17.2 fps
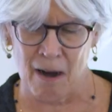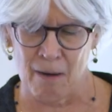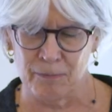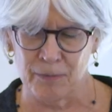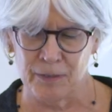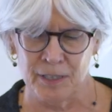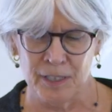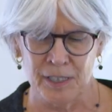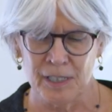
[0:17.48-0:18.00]

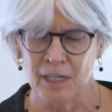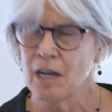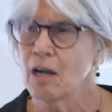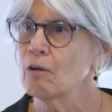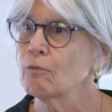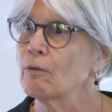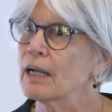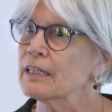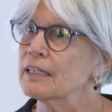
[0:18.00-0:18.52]
conference,
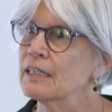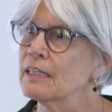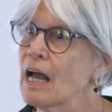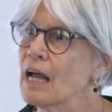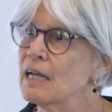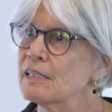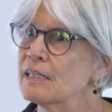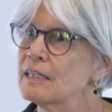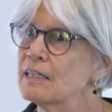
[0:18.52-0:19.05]

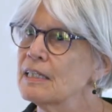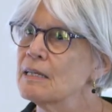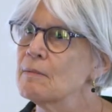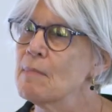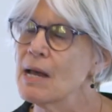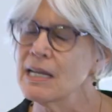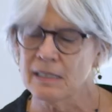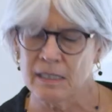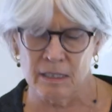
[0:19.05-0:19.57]
recognizing the
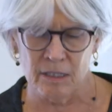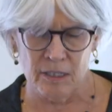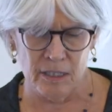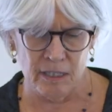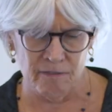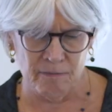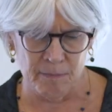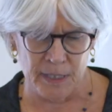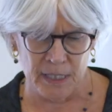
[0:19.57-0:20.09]
immense
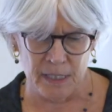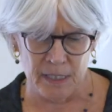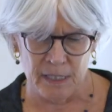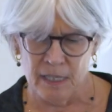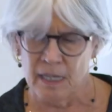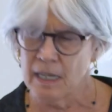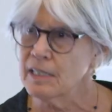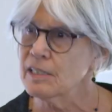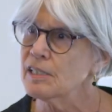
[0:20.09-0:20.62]

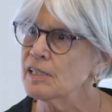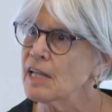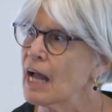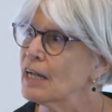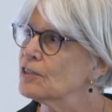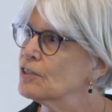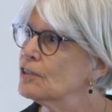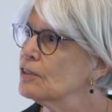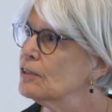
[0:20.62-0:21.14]
achievements and
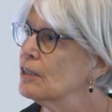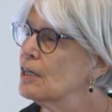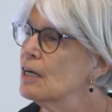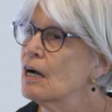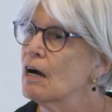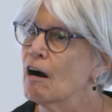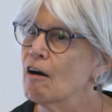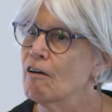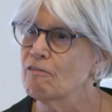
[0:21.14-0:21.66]
stature
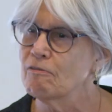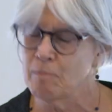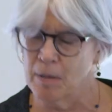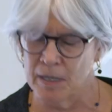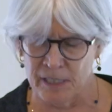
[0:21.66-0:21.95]
of